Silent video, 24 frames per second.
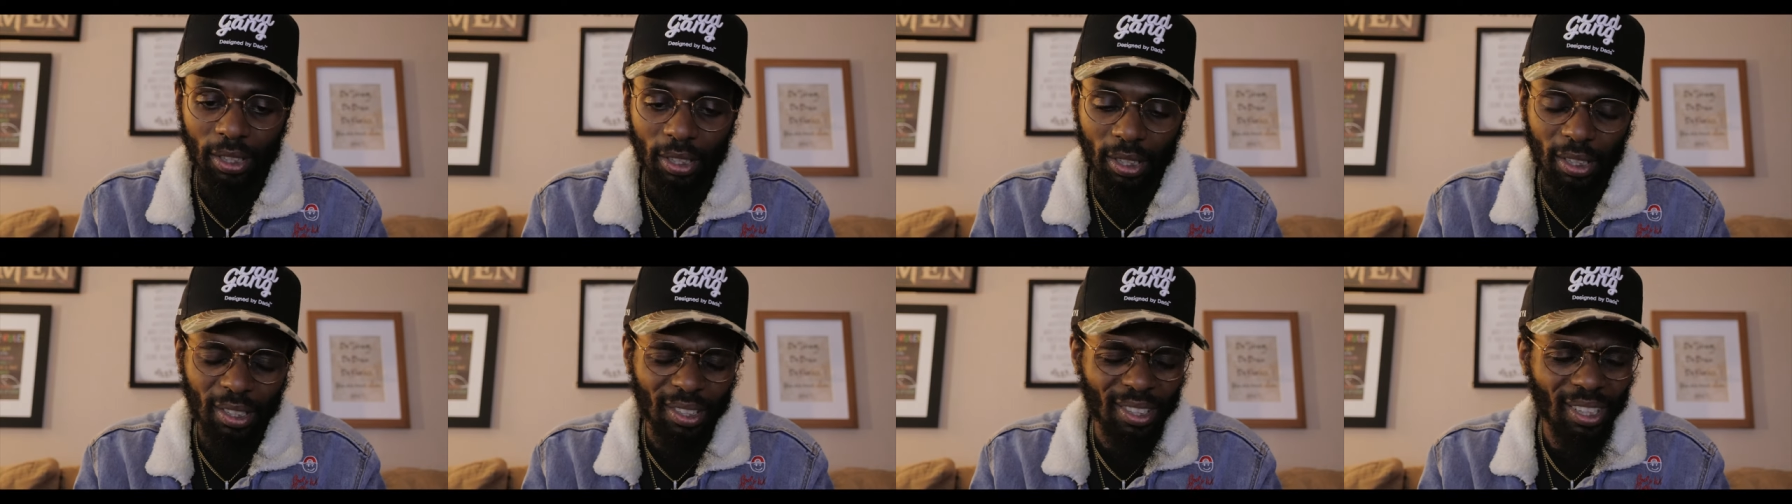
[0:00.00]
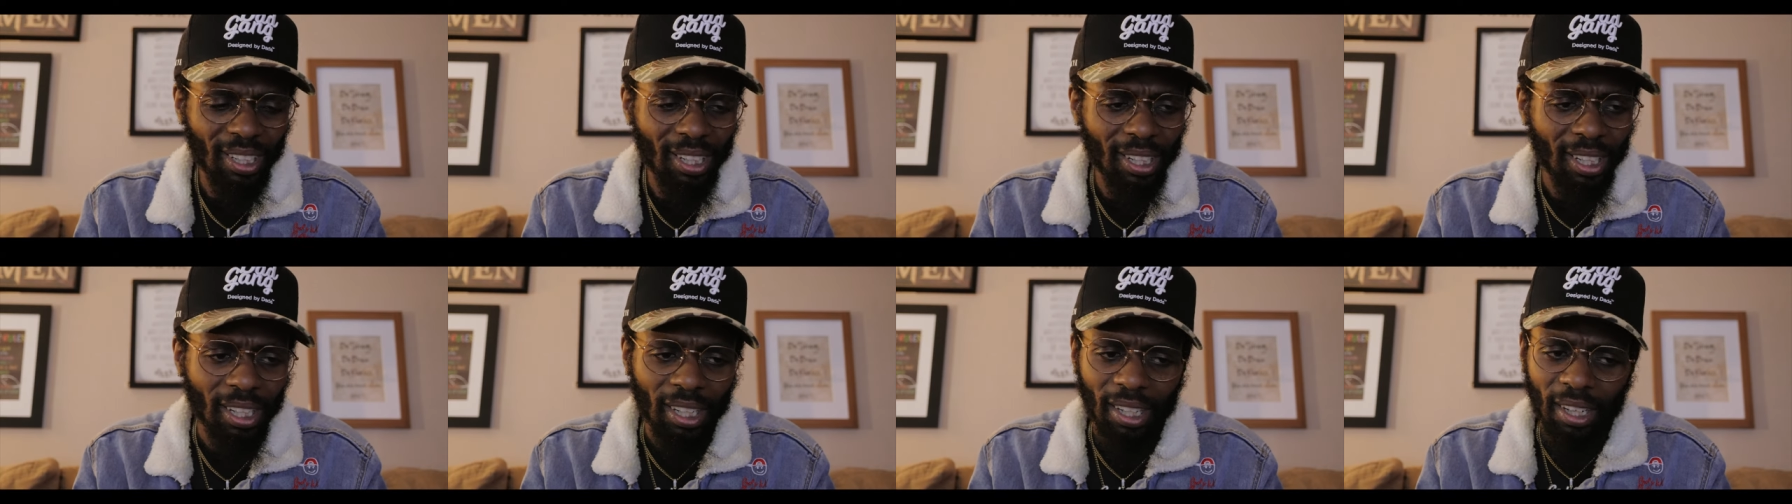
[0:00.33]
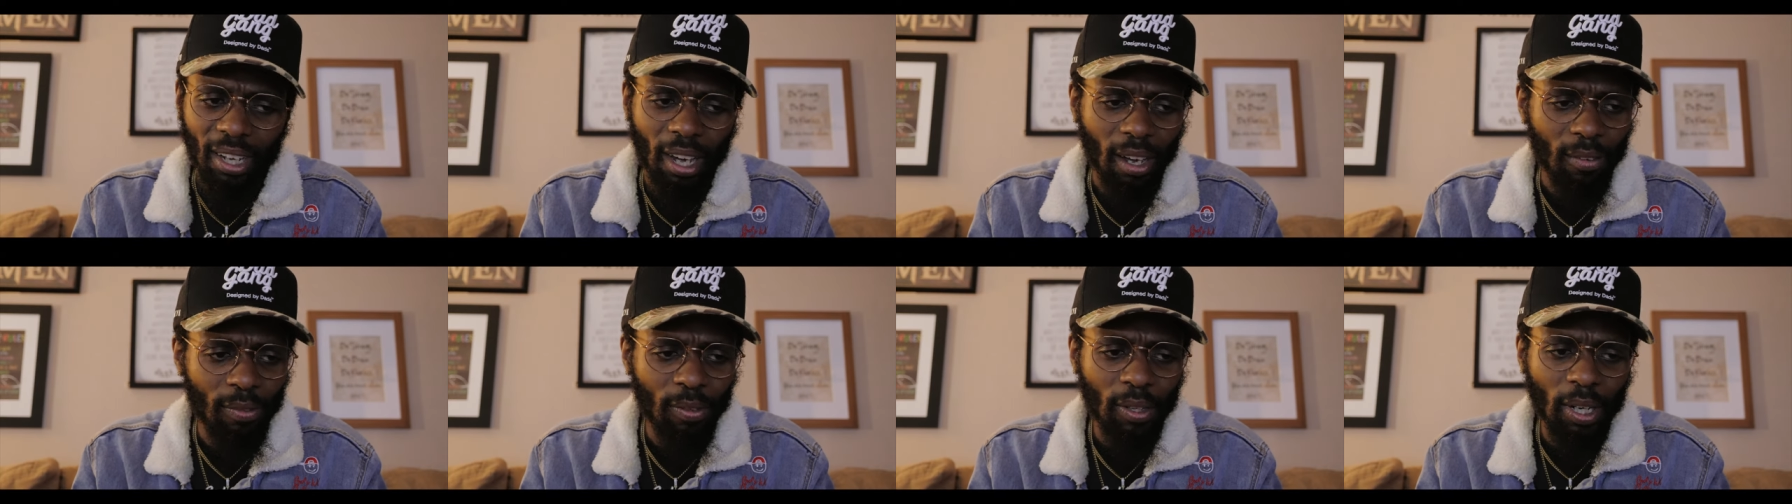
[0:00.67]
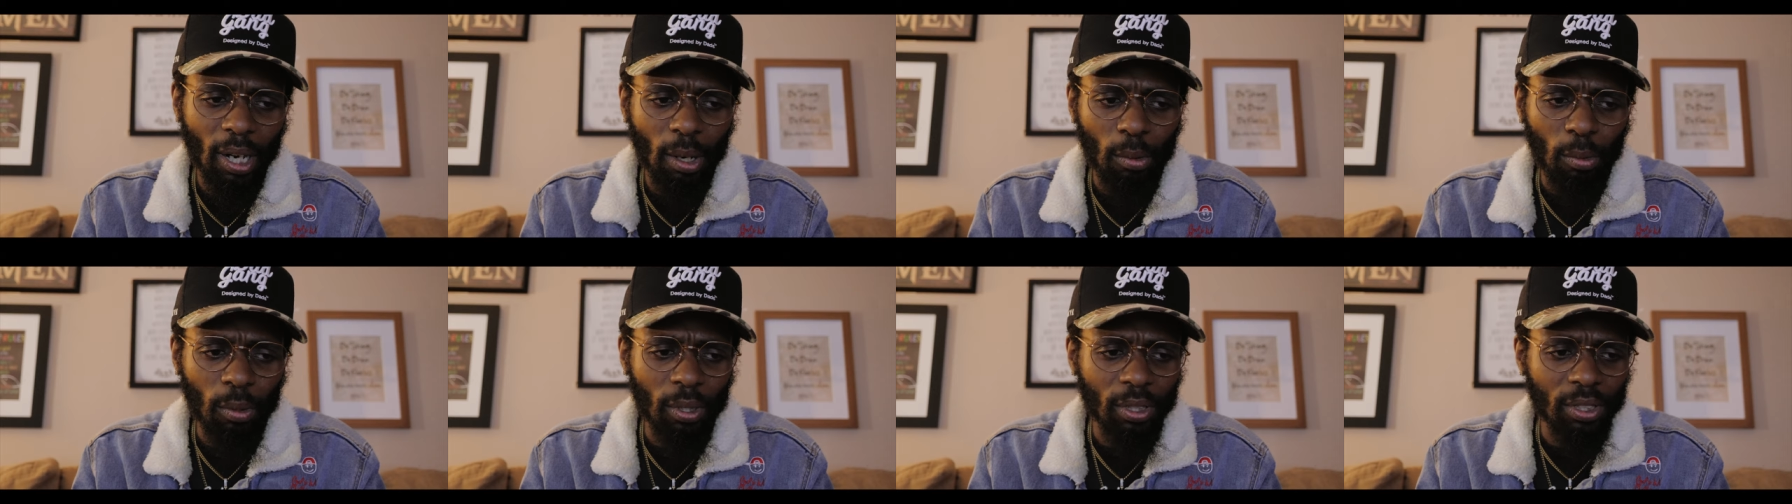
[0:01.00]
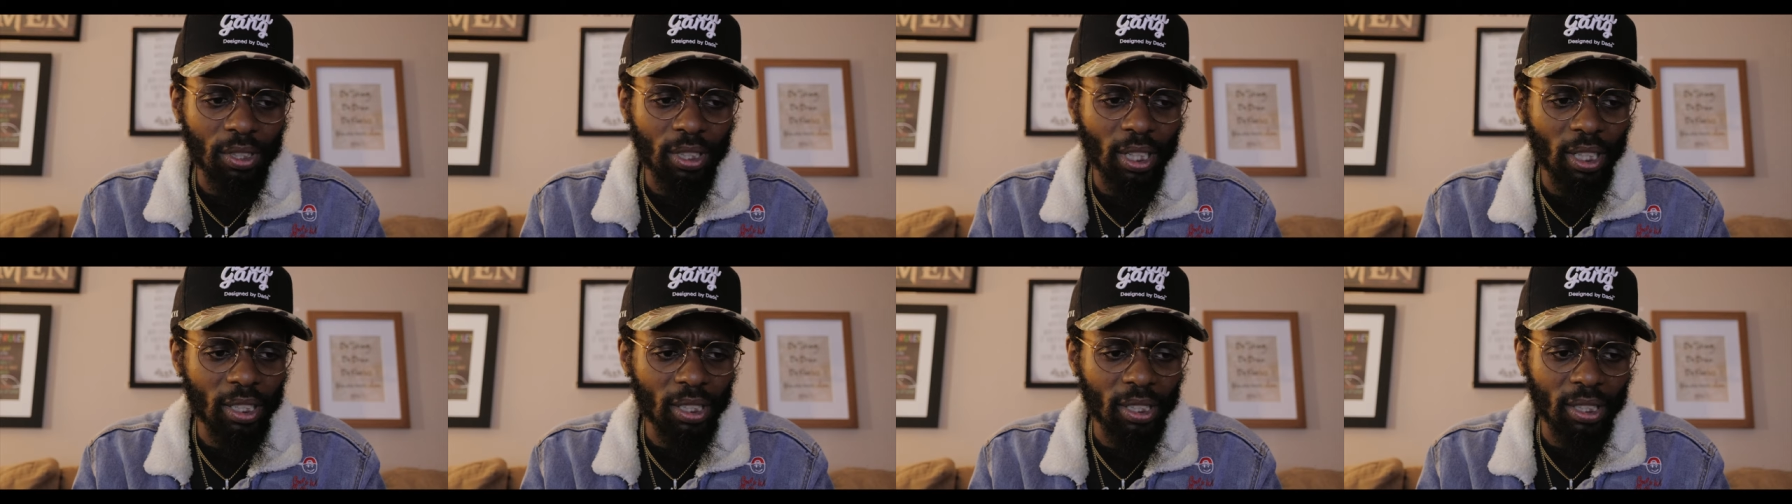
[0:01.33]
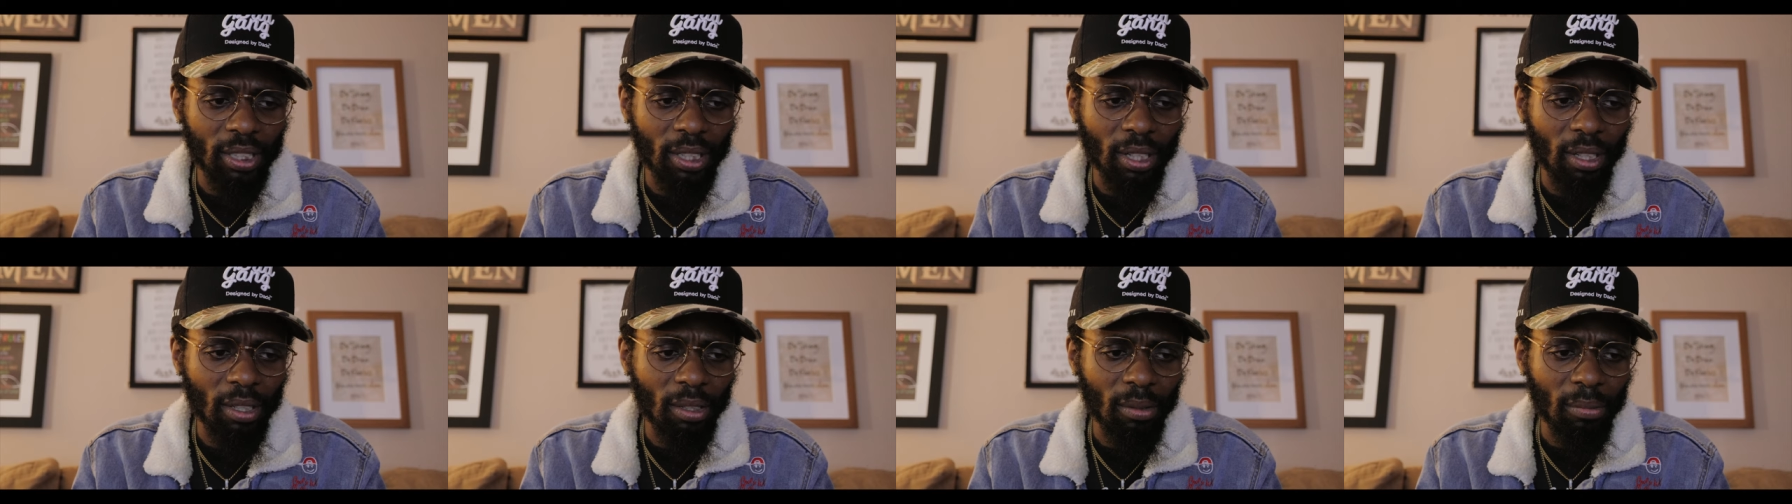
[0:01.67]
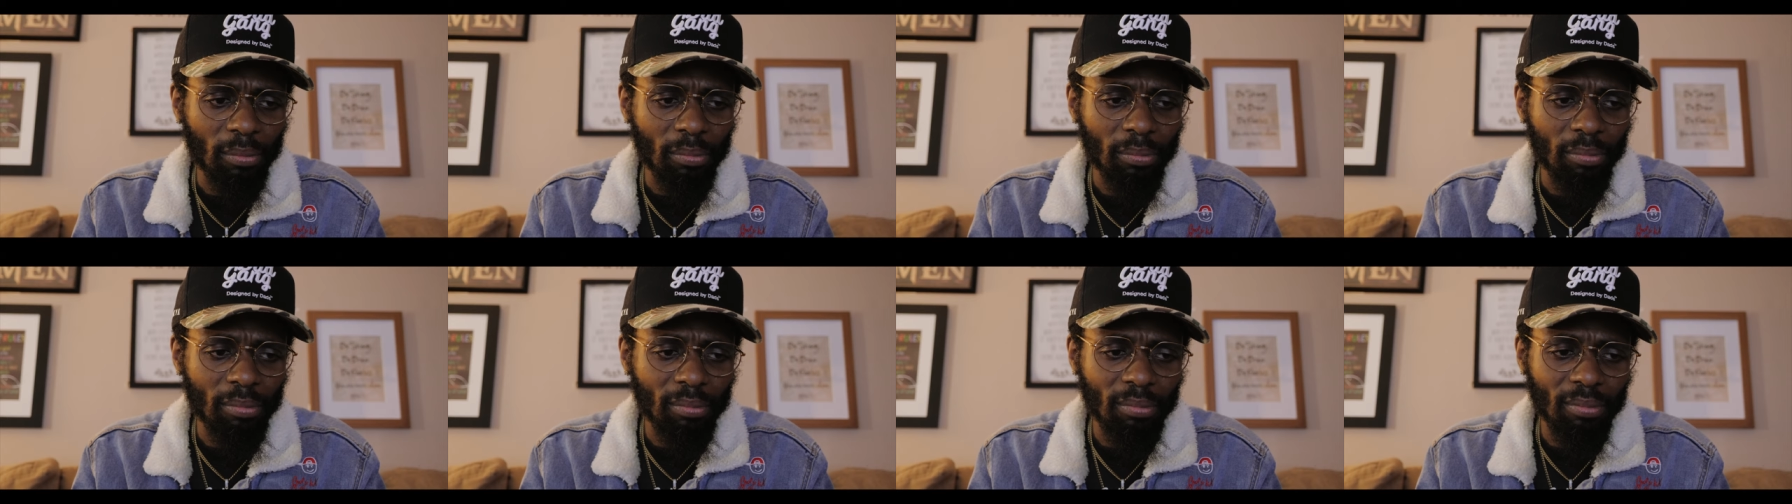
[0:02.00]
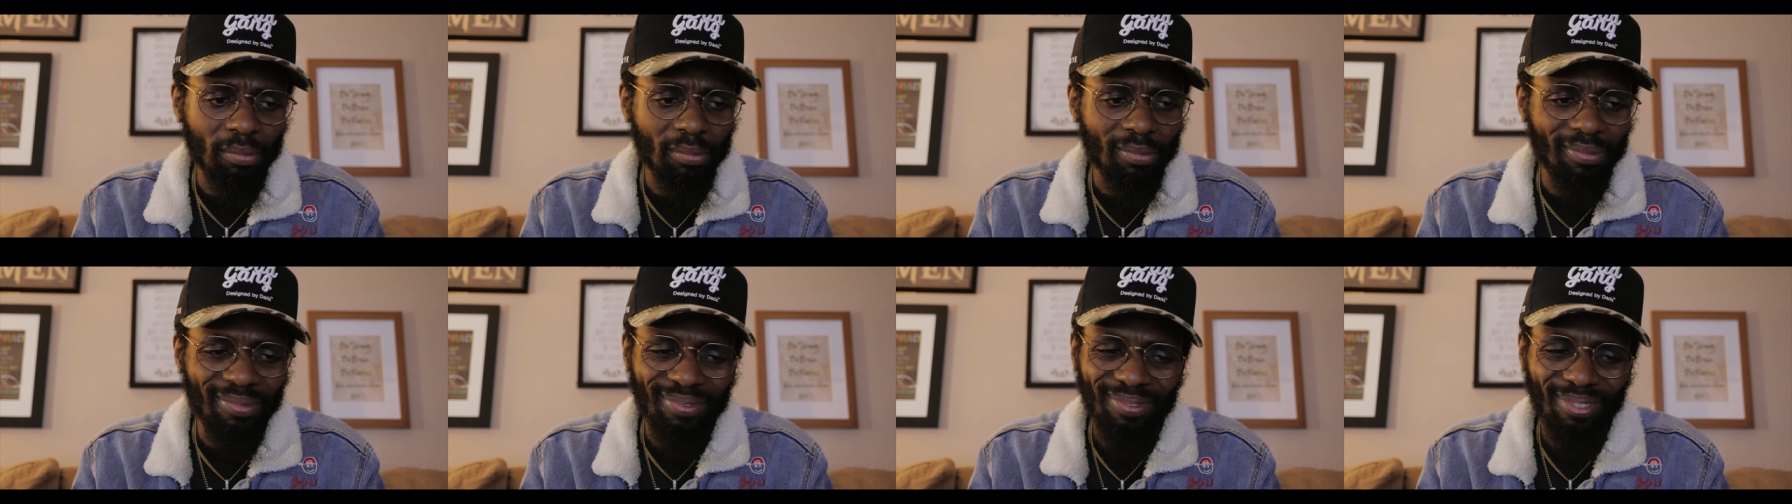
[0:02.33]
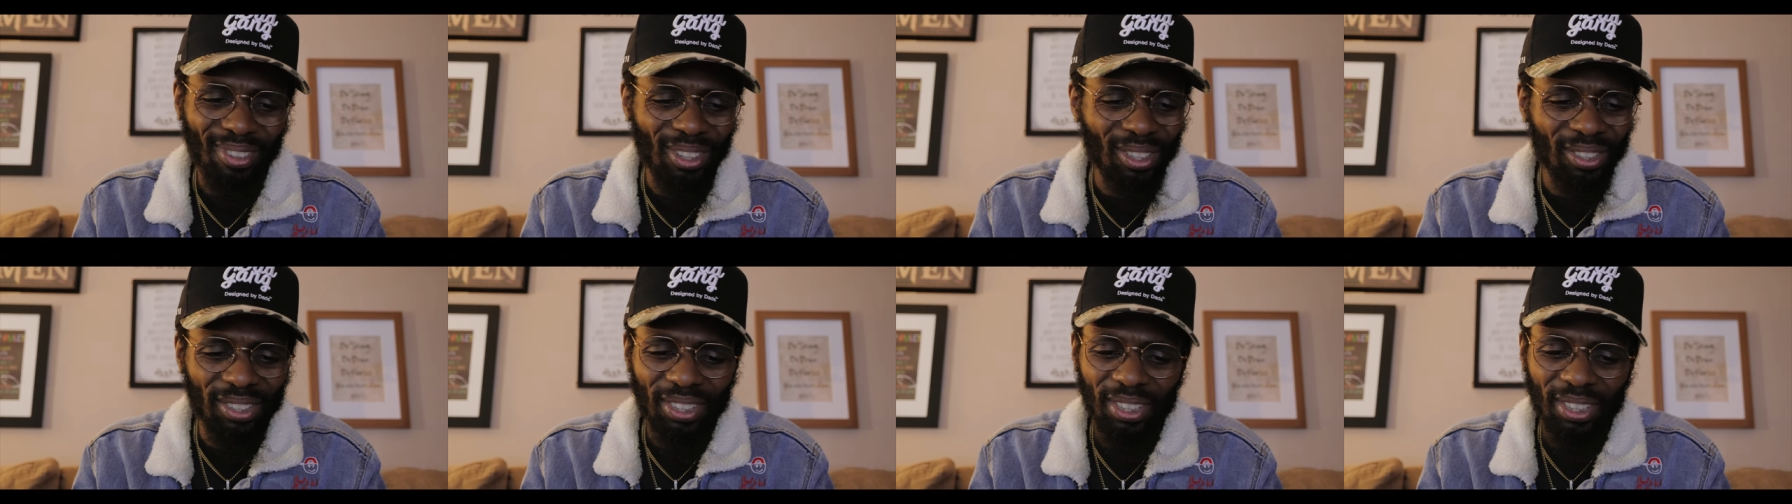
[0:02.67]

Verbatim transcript: and I forgot where it says, and well,